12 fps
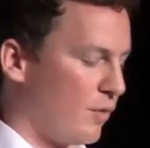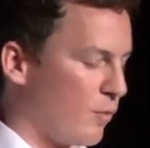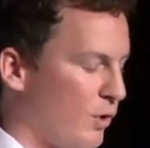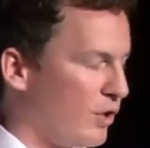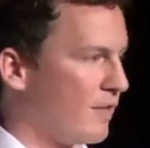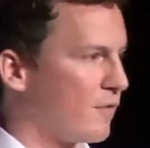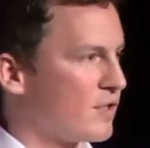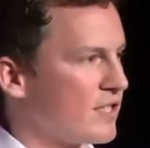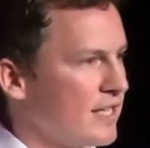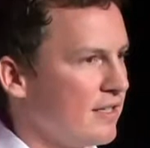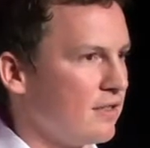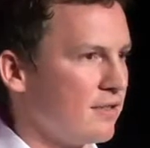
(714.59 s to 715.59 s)
We're looking for
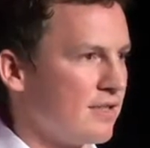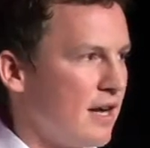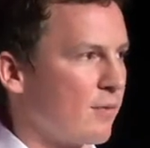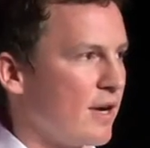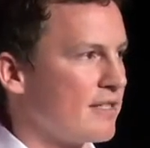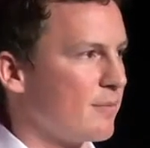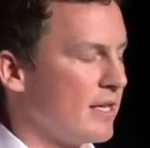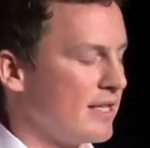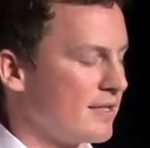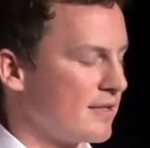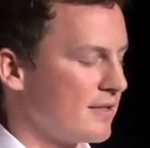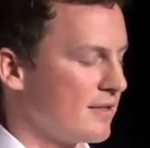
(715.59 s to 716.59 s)
skills, not
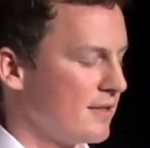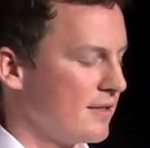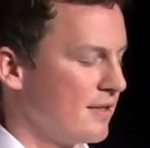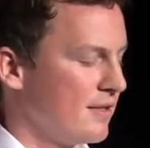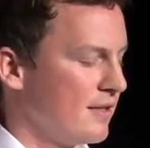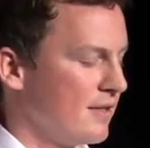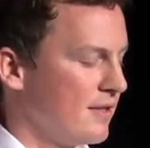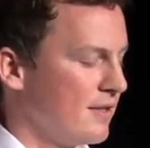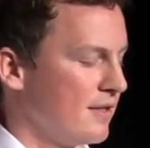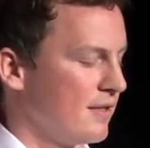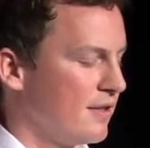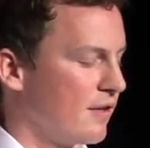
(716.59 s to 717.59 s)
resumes.
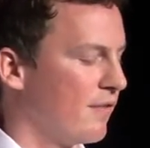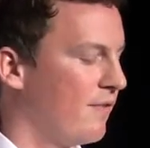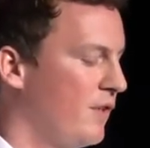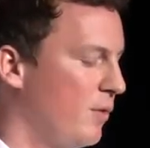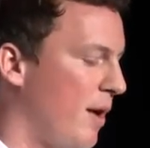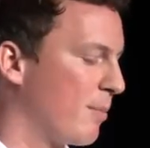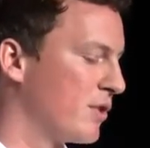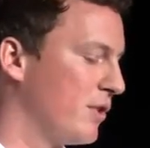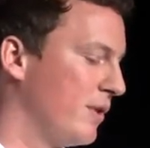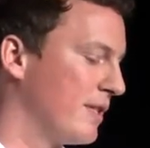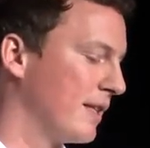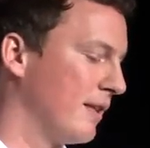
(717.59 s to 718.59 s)
There are few
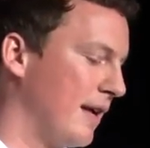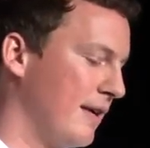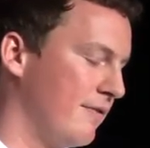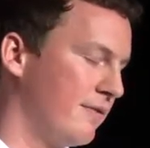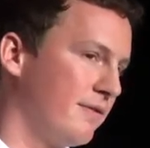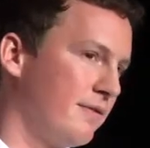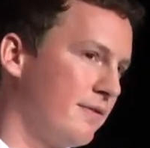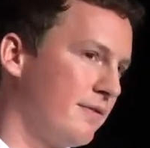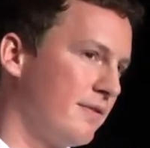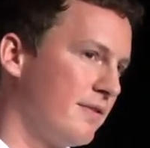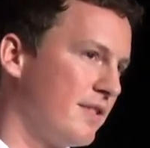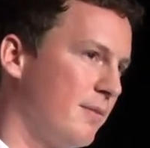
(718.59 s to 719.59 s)
opportunities in life
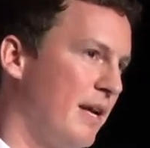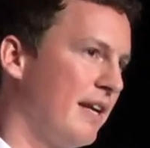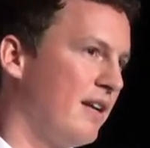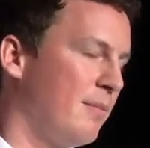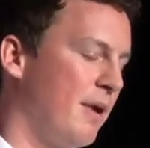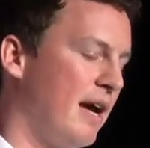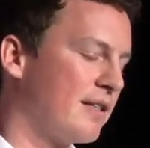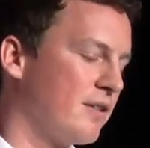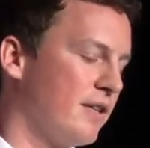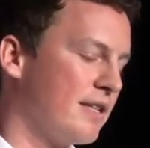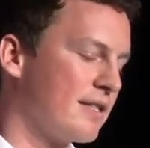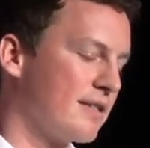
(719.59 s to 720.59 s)
to make an impact on this